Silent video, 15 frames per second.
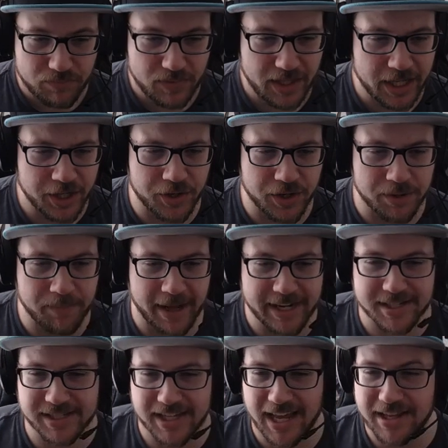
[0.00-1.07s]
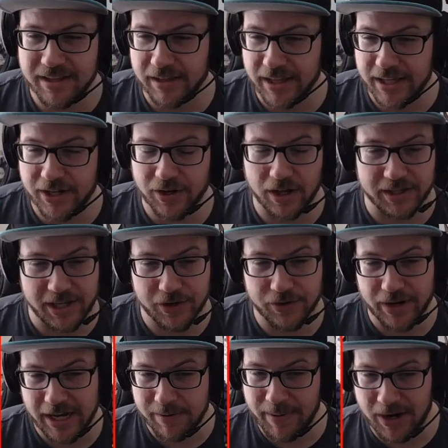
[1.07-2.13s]
You can -10 a leader
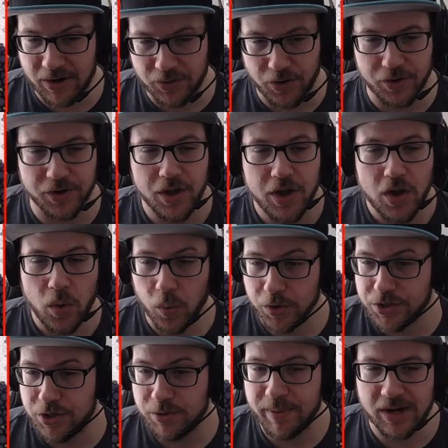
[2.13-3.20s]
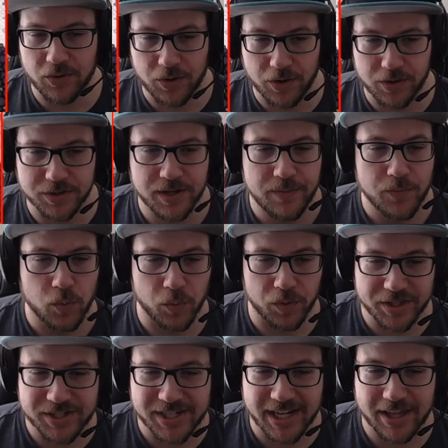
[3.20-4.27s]
and a battle card, or 2 battle cards. We're in
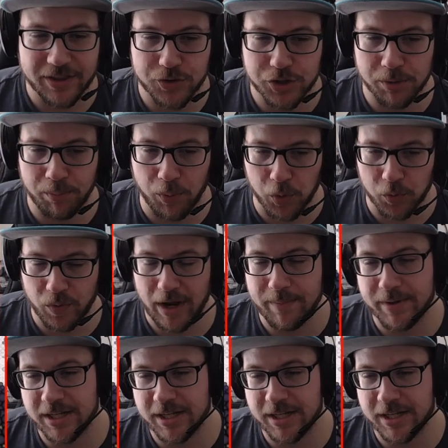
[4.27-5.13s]
this together as your board wipe.